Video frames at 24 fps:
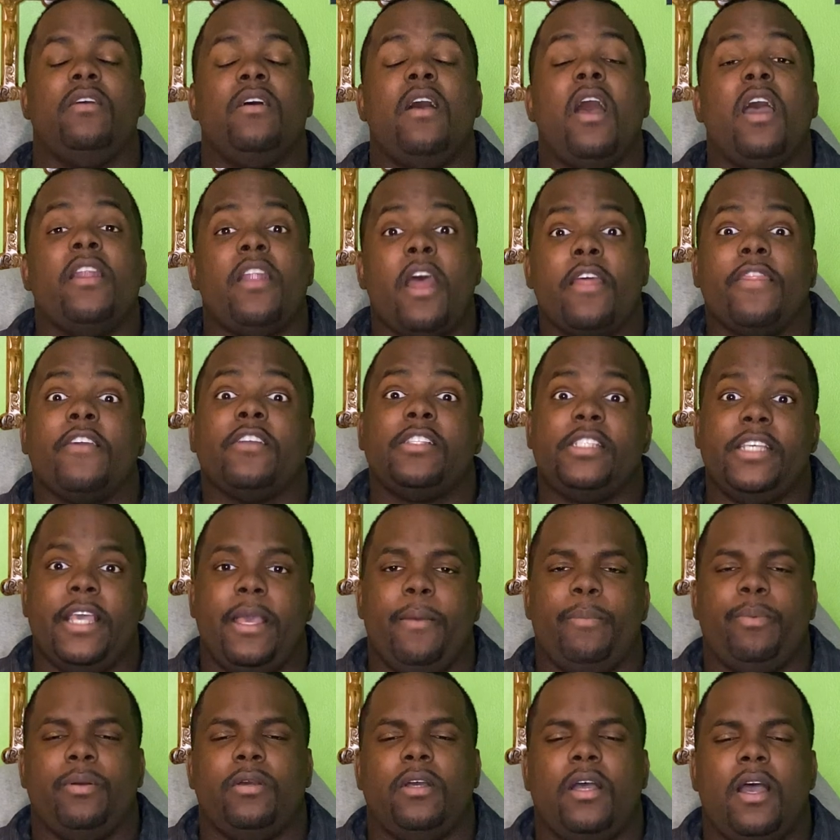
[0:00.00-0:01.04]
Another
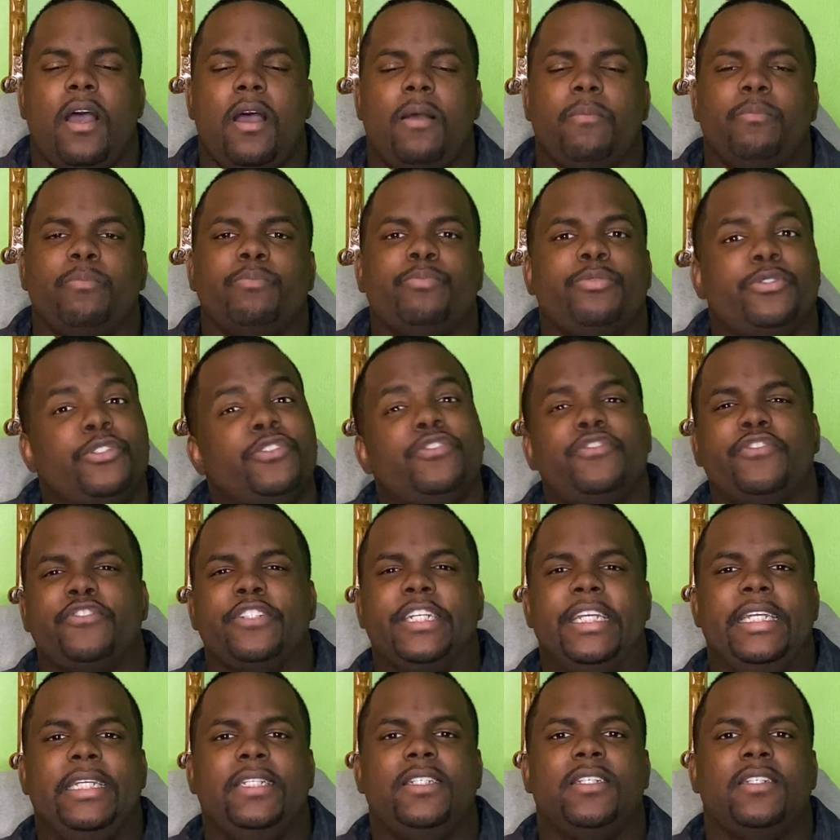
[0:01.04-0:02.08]
tip,
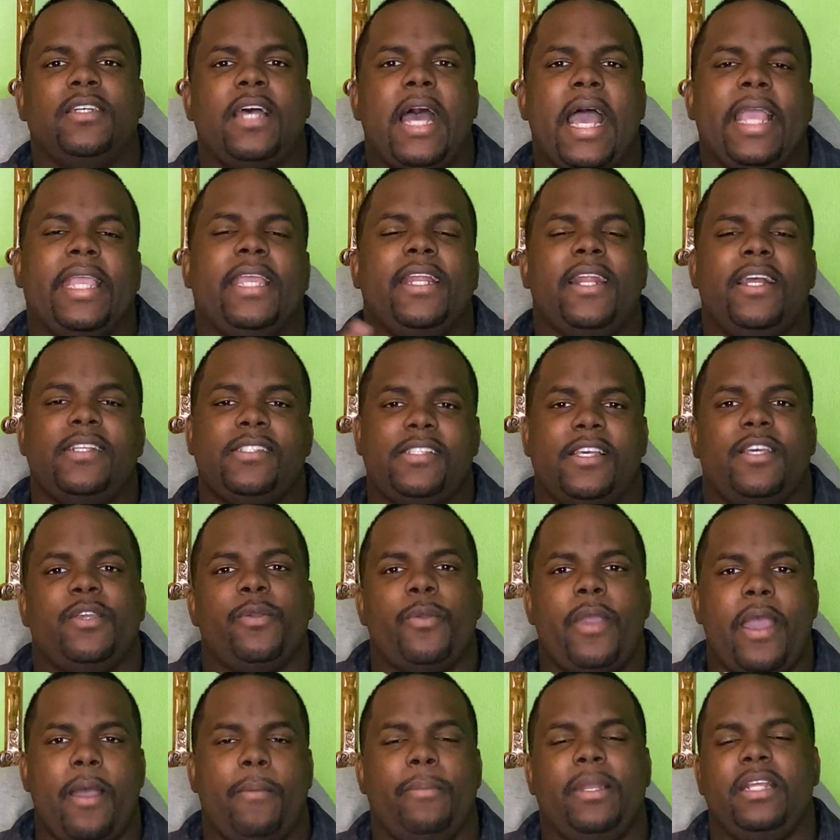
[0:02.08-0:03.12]
proofread. I cannot tell you
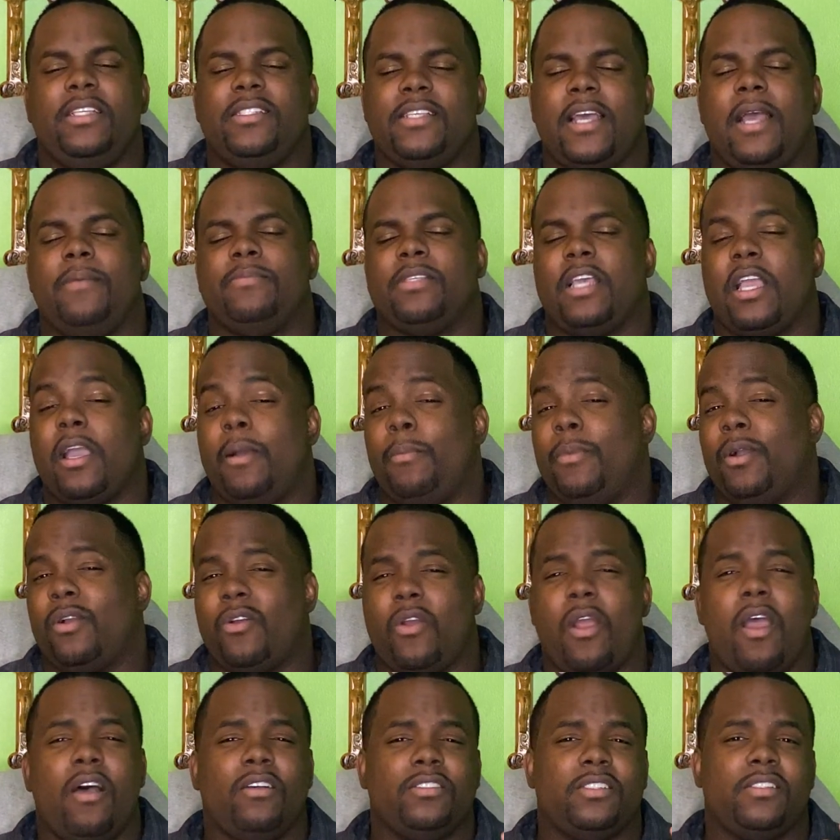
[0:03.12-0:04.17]
how many times I come
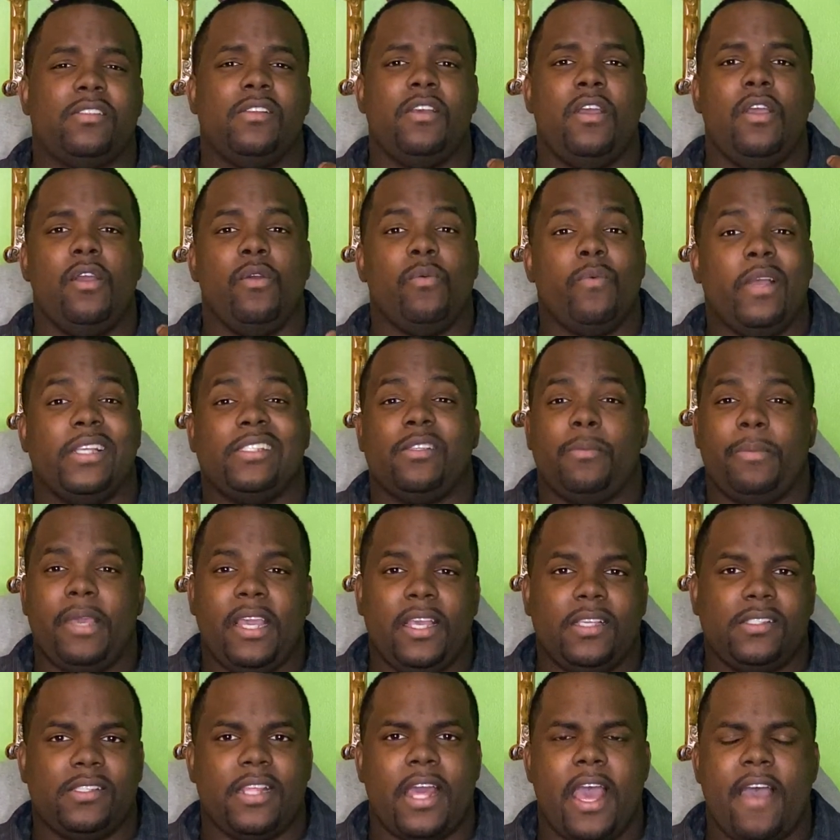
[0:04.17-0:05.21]
across
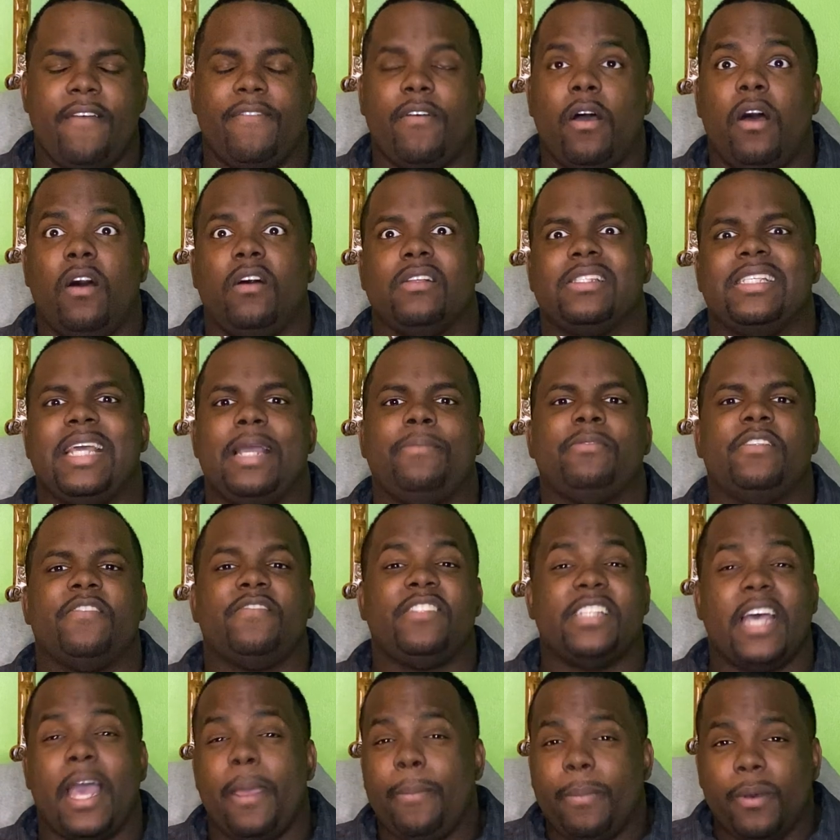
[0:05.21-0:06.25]
resumes that have all types of
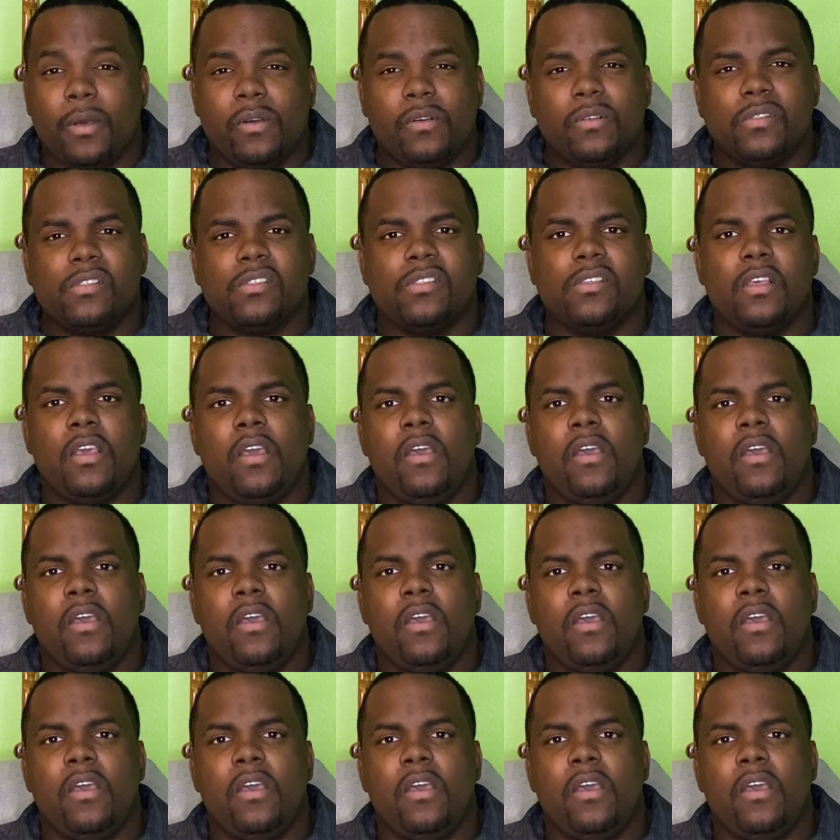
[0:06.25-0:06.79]
typos.